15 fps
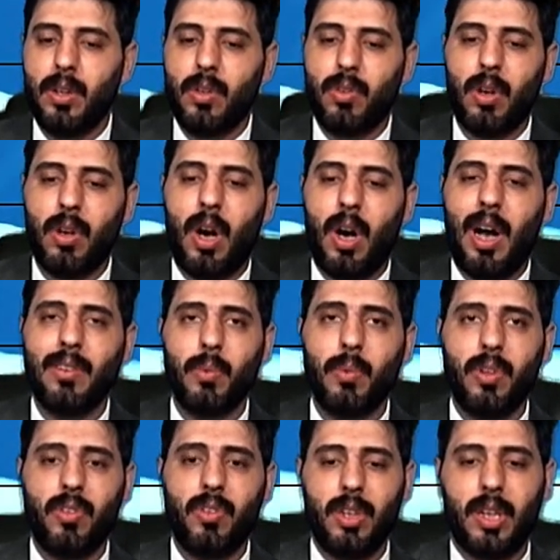So as we
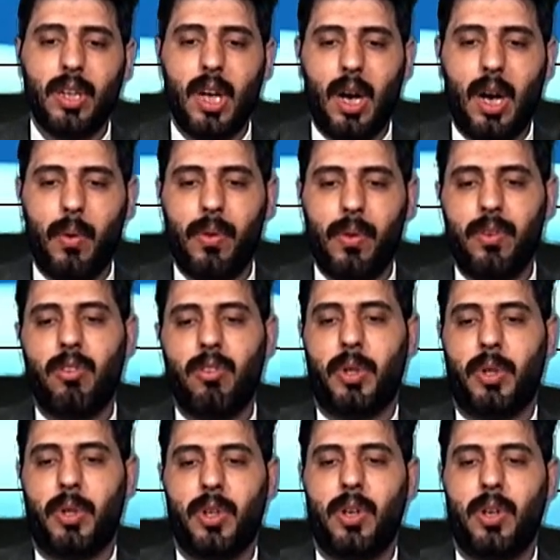see now in this
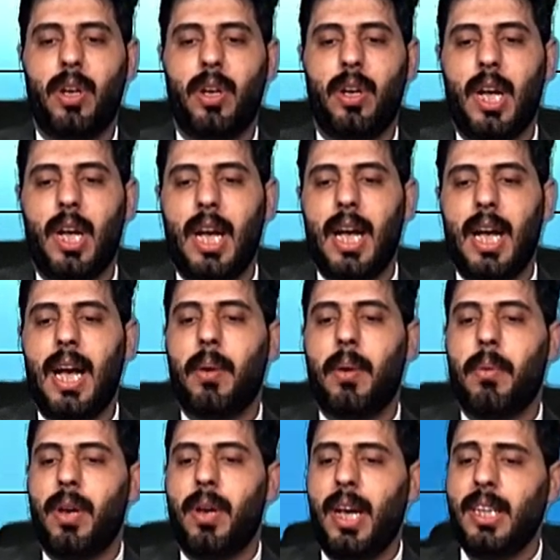picture,
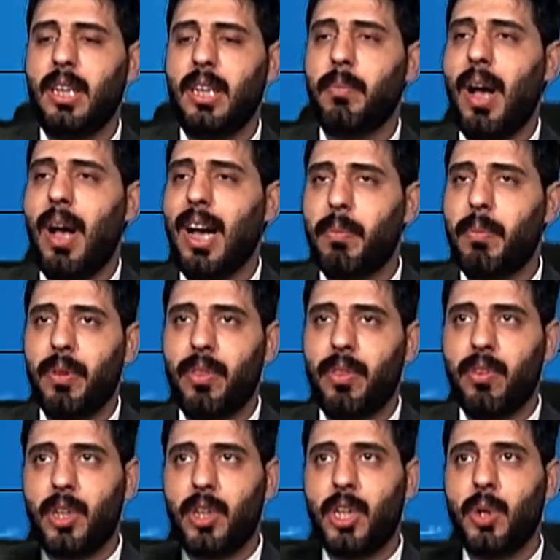Lady Macbeth,
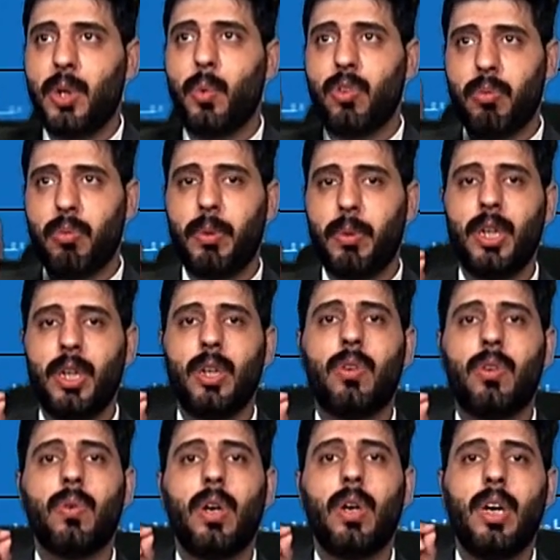she whispering
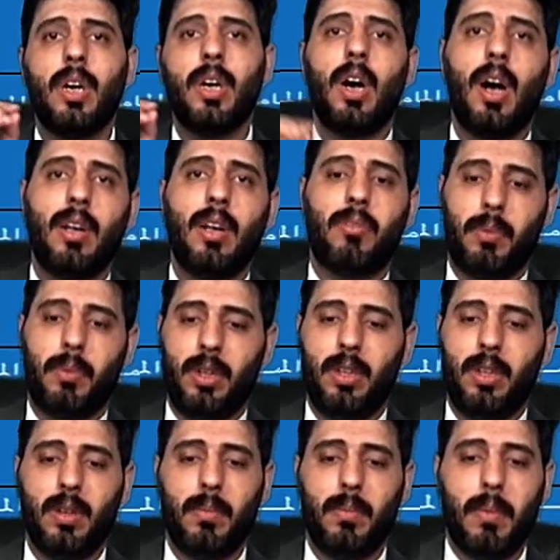to her
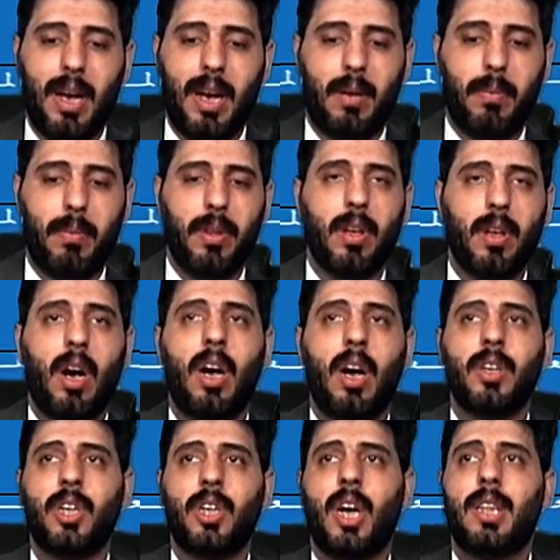husband, Macbeth, and
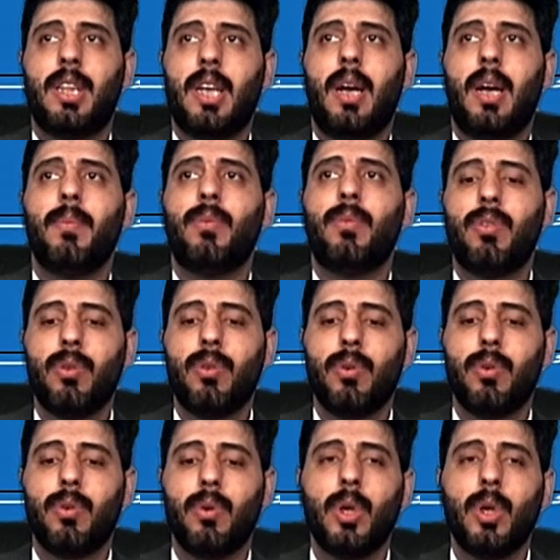she attempt
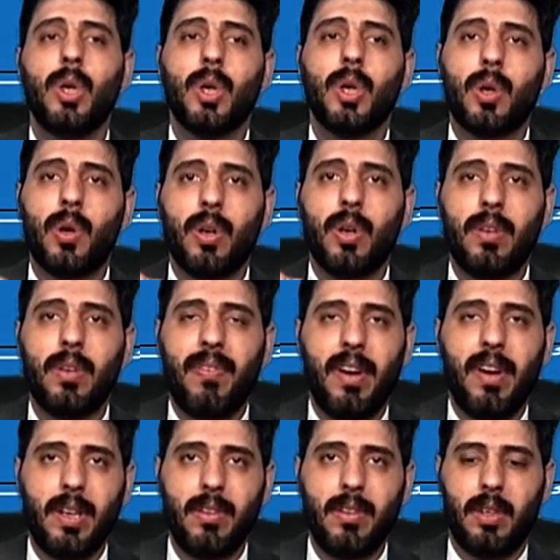to
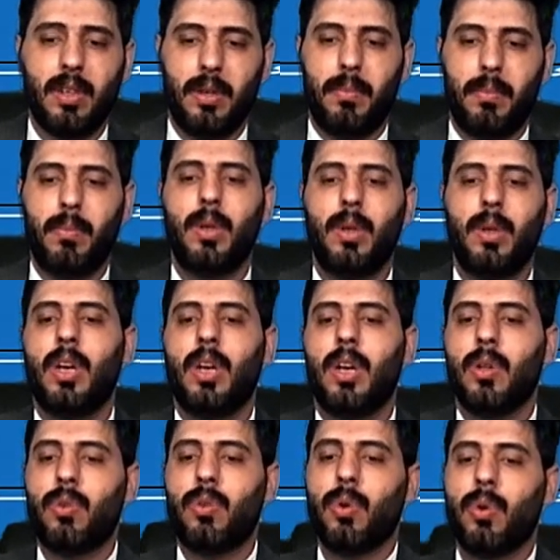convince him
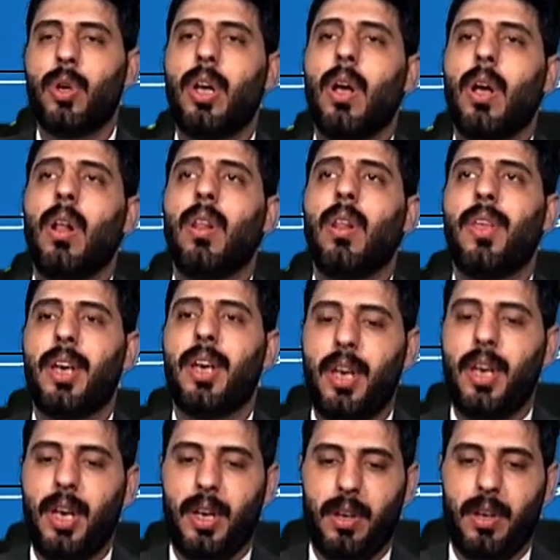to kill the
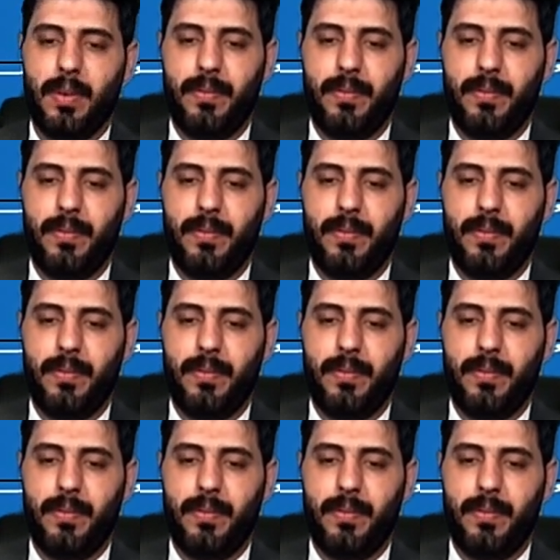king.